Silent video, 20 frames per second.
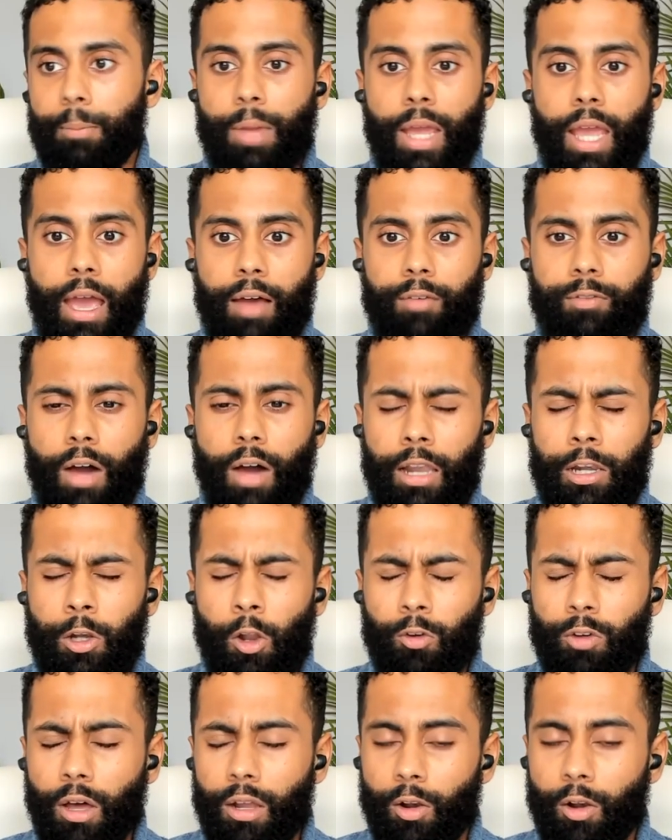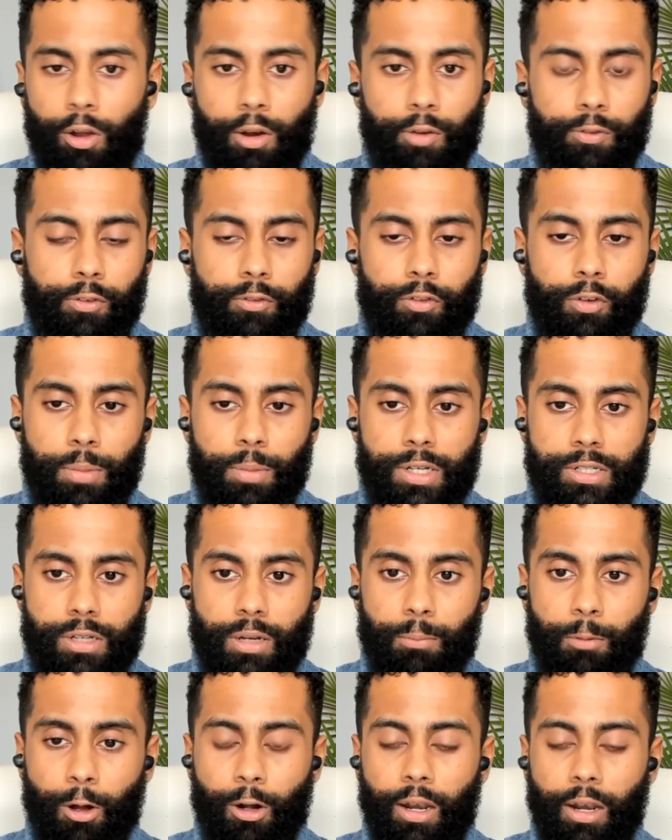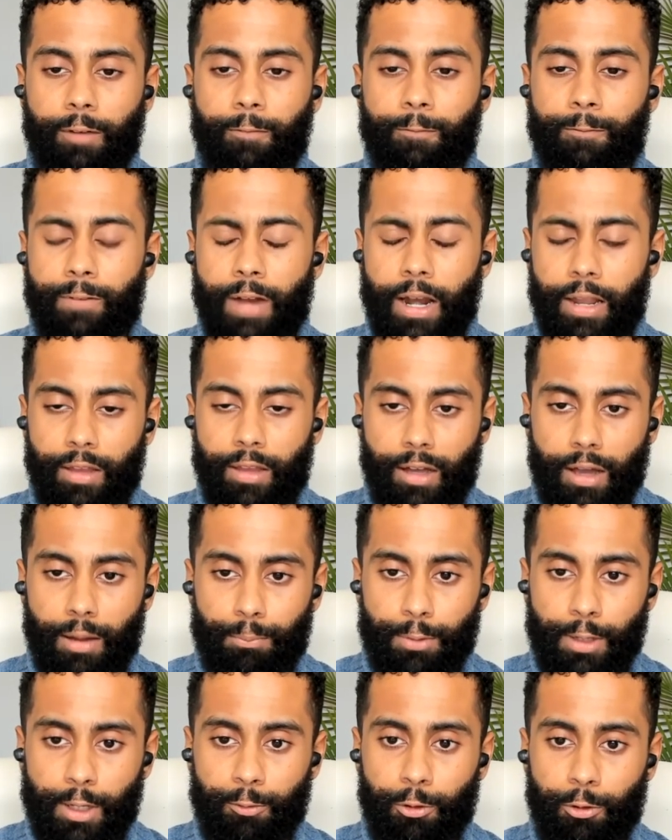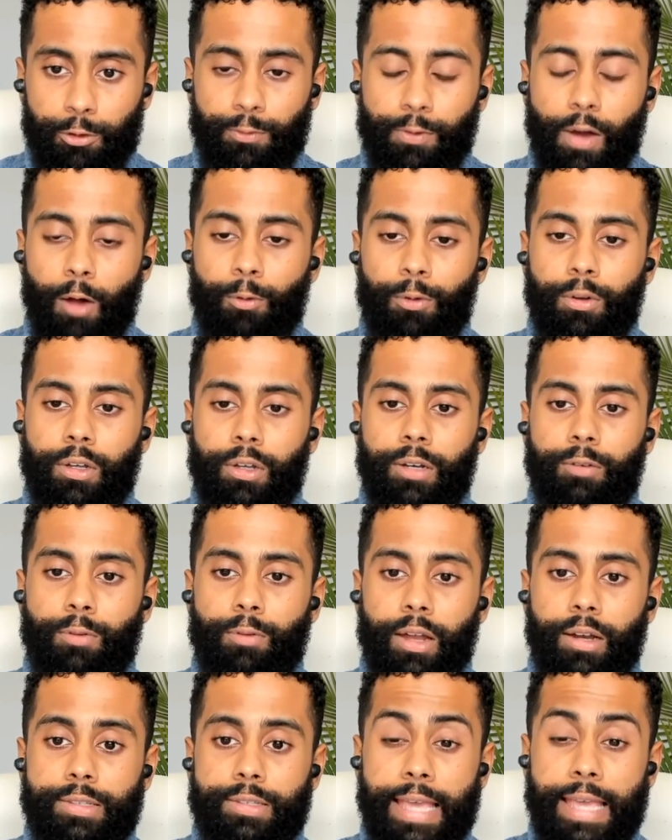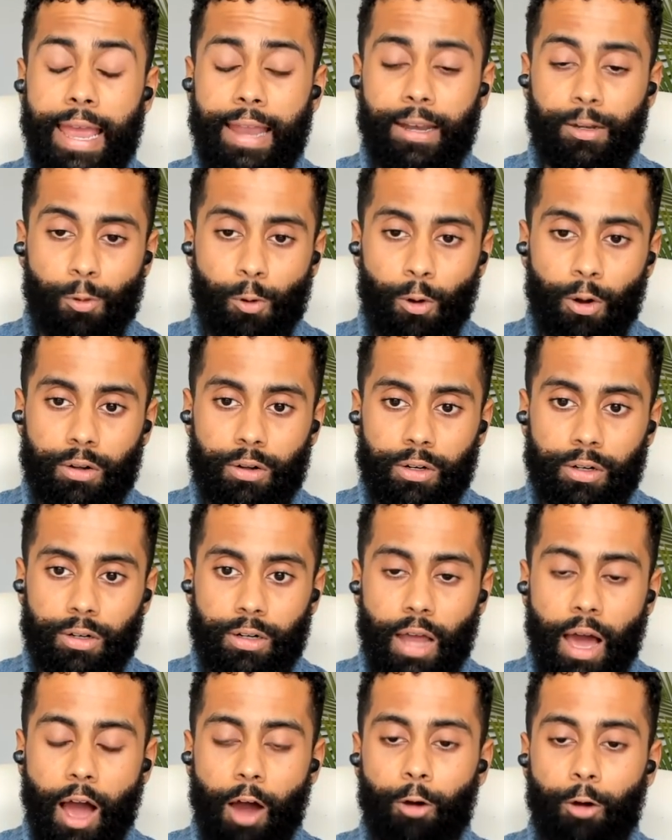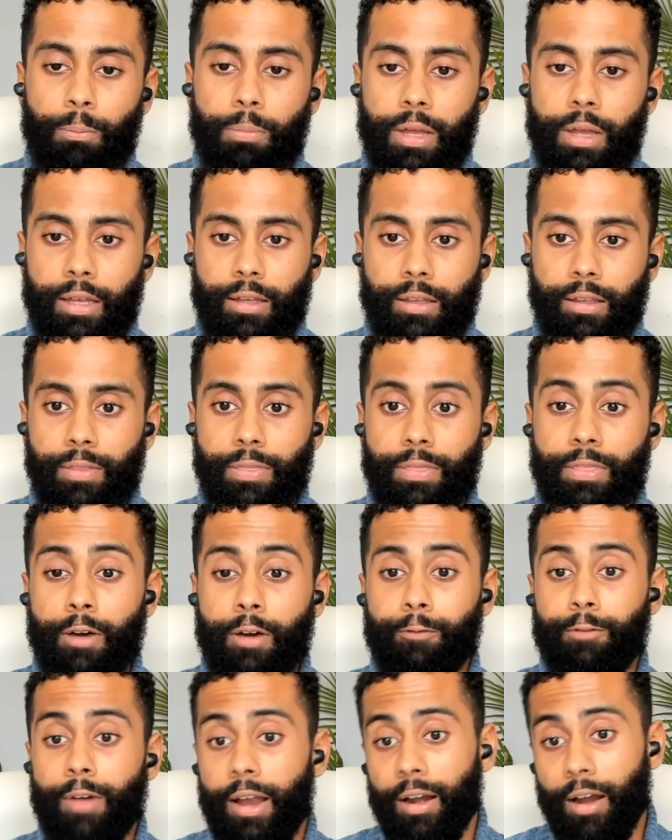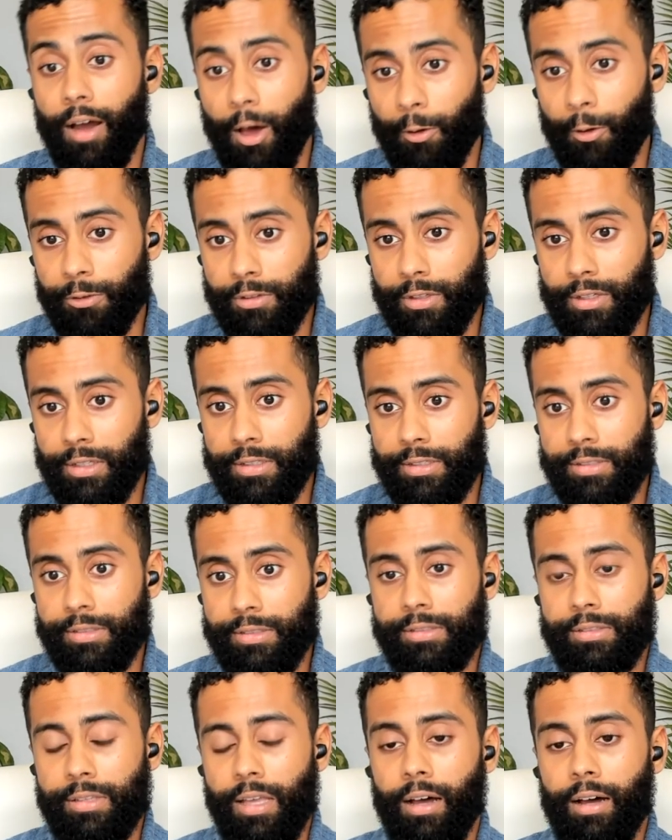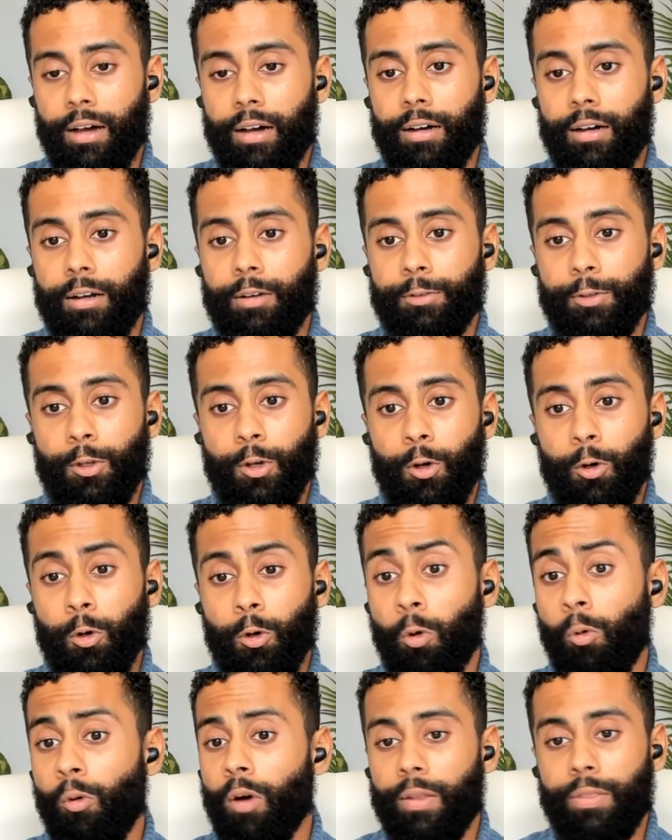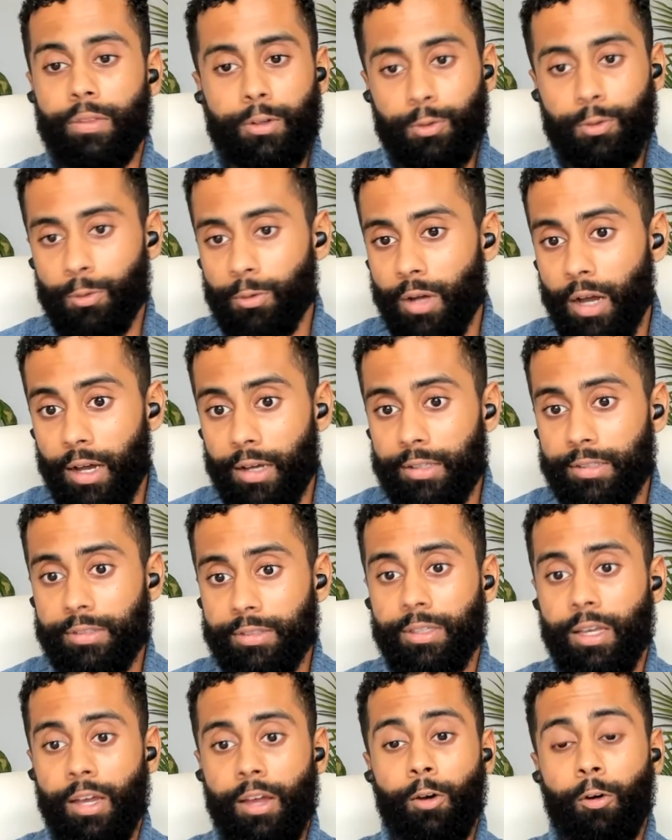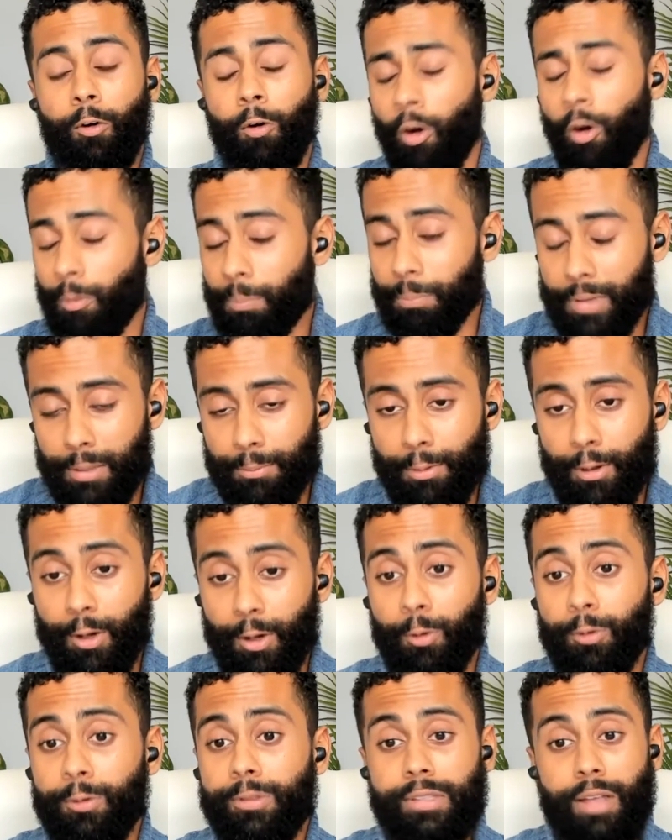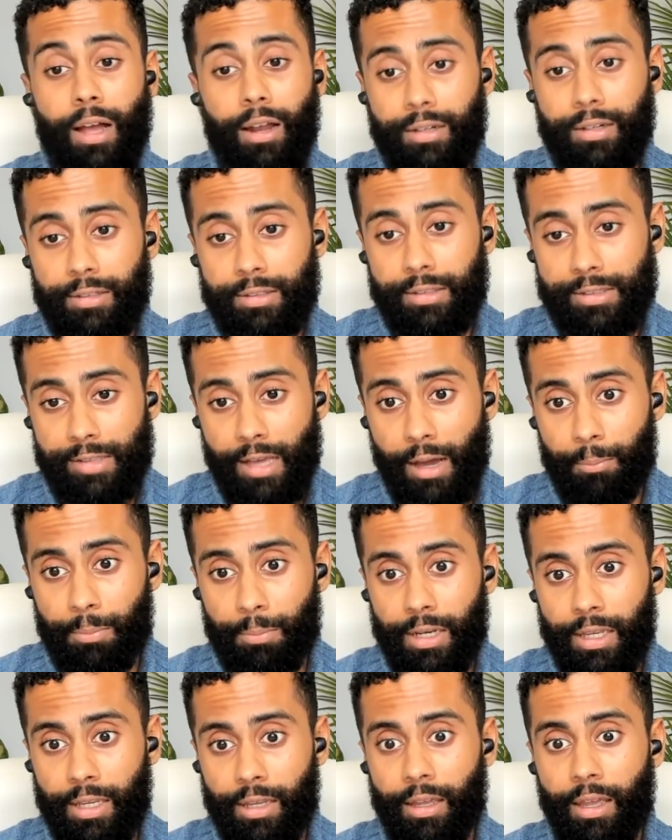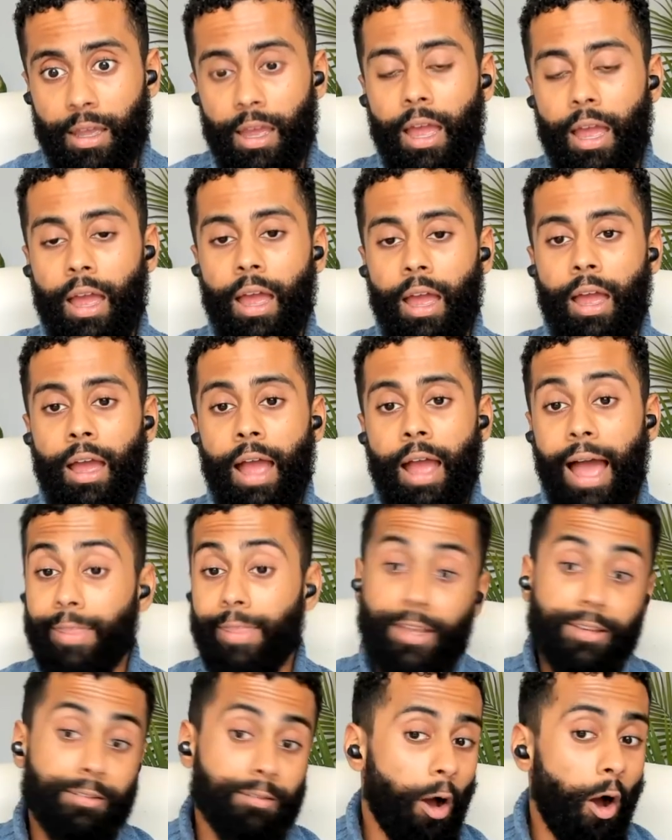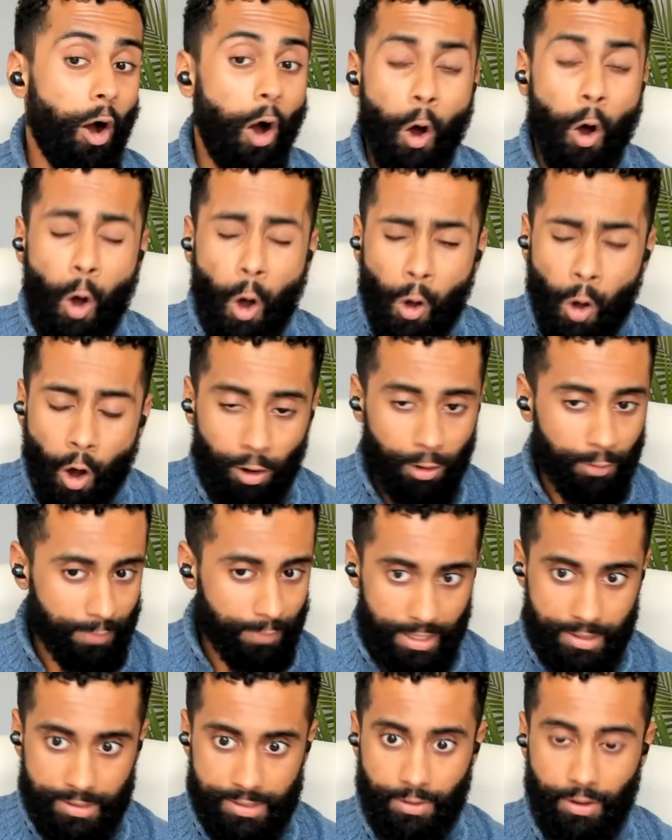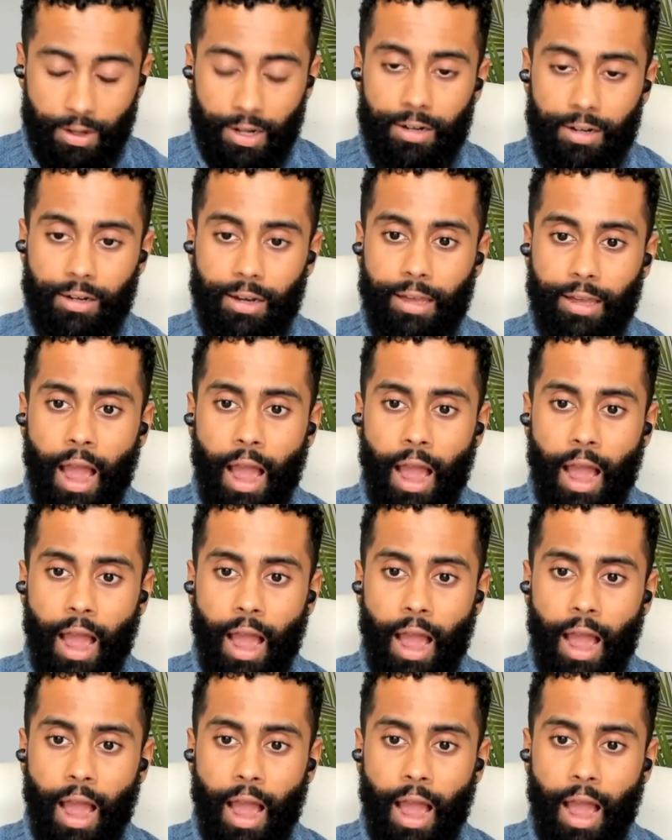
They may have a lot of information about like where the company was founded, where it's headquartered, how big the warehouse is, uh, you know, who are the two guys or people who started this company. And that all of that is great.